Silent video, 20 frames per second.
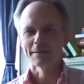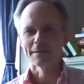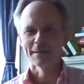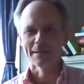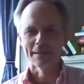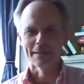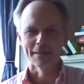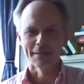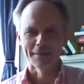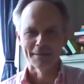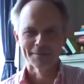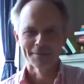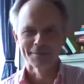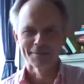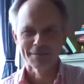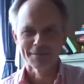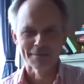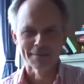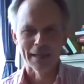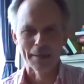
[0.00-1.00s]
uh,
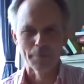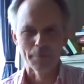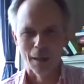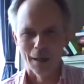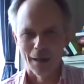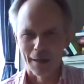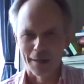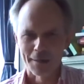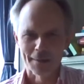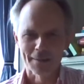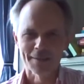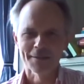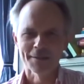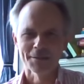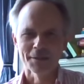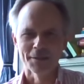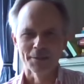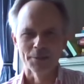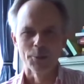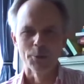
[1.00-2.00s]
Denmark,
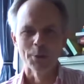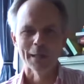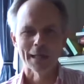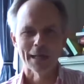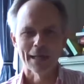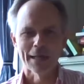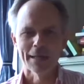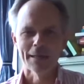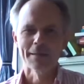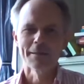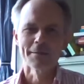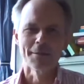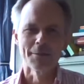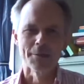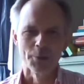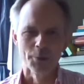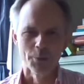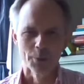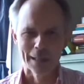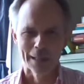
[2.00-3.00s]
the UK, the
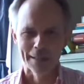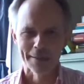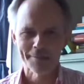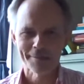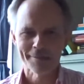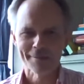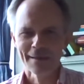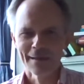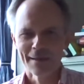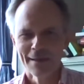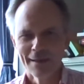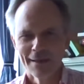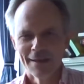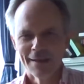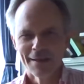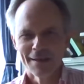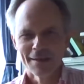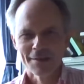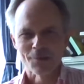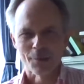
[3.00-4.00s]
US.
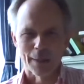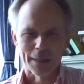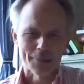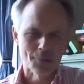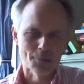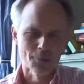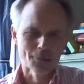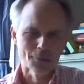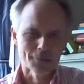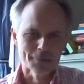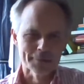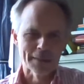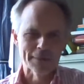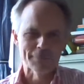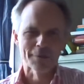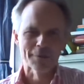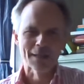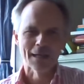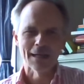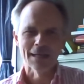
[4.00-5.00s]
So I saw mm-hmm.
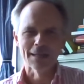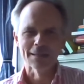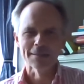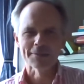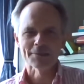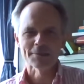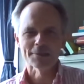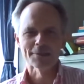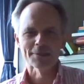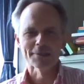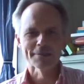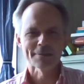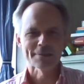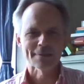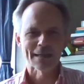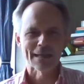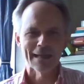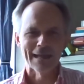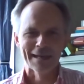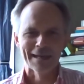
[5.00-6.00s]
different cultures,
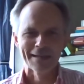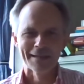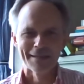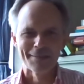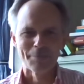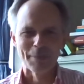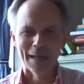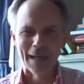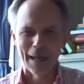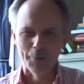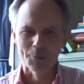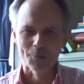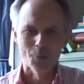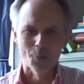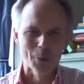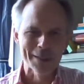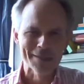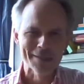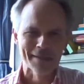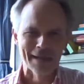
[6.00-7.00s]
and but I was
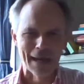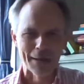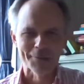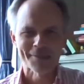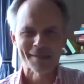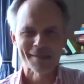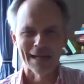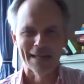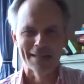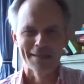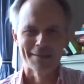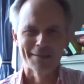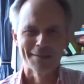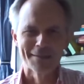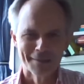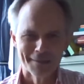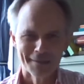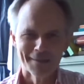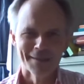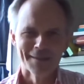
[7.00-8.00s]
always an
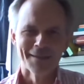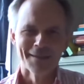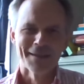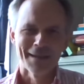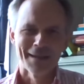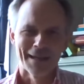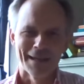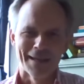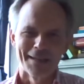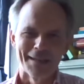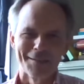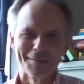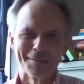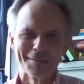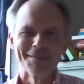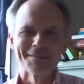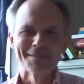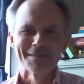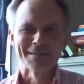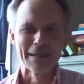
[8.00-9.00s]
outsider, and
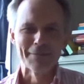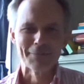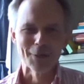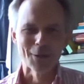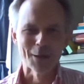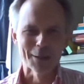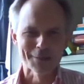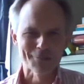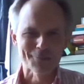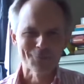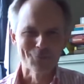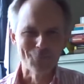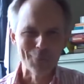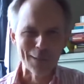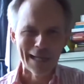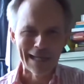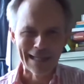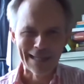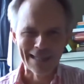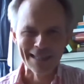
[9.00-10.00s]
mm-hmm. never got
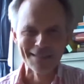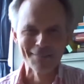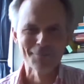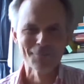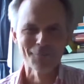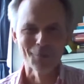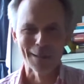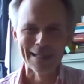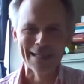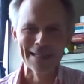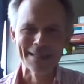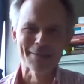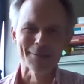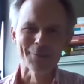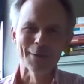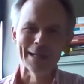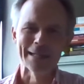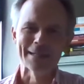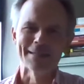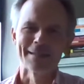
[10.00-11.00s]
really fully
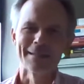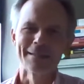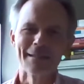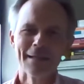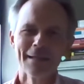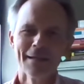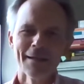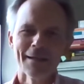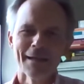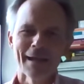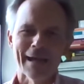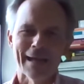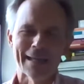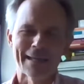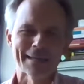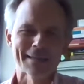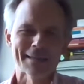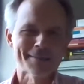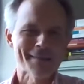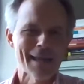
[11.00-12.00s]
integrated. And
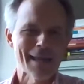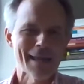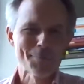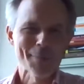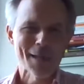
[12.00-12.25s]
at the same